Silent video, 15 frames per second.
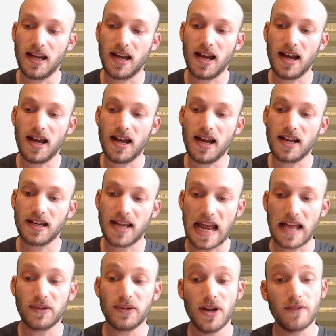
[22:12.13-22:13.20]

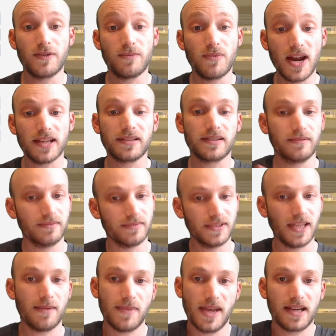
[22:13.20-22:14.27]
gallery offer price.
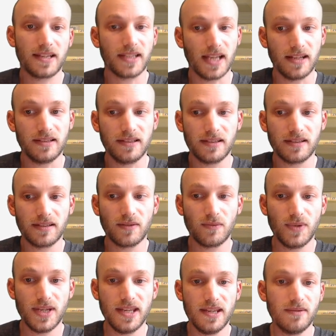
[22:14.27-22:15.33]
That makes sense.
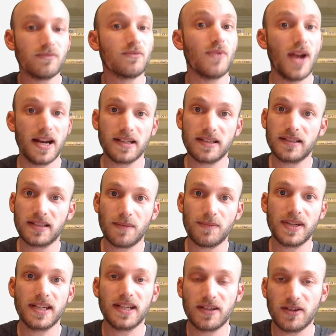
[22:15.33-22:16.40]
We ran into
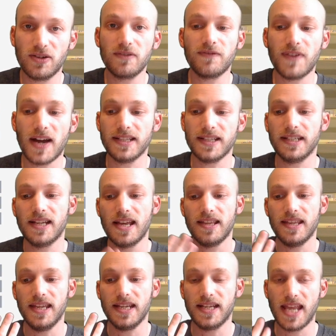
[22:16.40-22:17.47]
something, it couldn't find it,
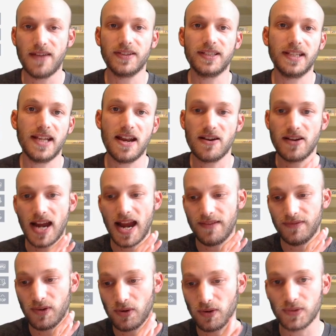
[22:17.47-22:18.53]
it gave us an error,
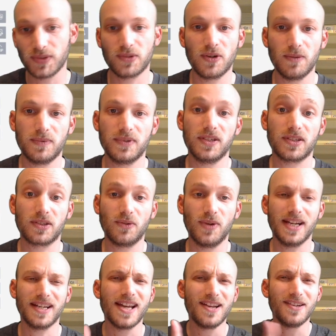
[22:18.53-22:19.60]
and the whole script just
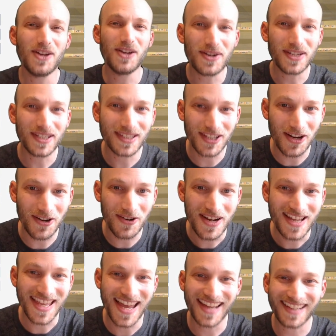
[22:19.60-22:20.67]
quit. Notice though
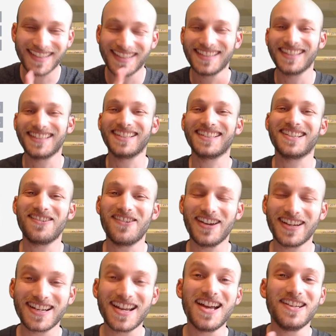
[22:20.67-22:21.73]
that this is
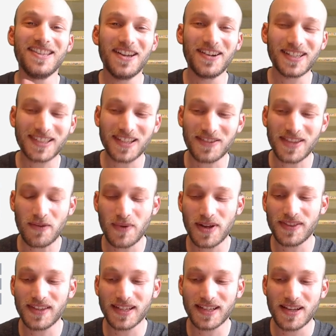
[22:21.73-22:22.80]
annoying. Notice though that
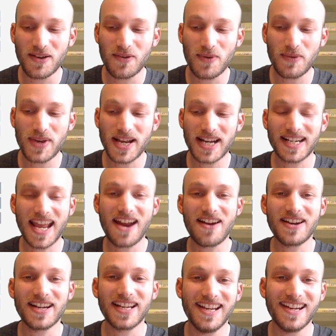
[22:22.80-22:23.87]
when we get an
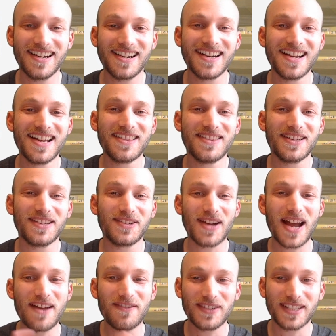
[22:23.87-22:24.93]
error here, the
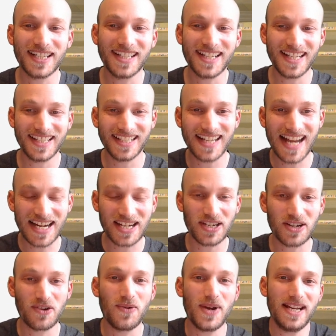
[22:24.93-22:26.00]
driver didn't actually
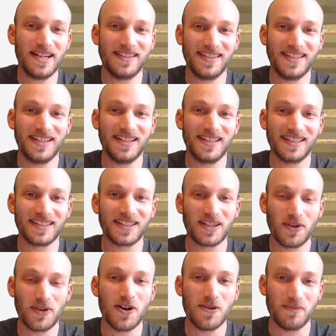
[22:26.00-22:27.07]
quit the
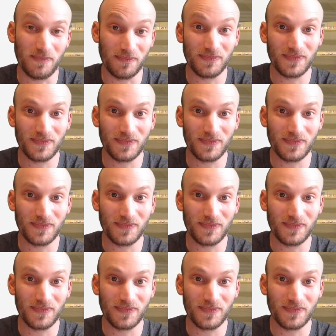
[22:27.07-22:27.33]
Chrome,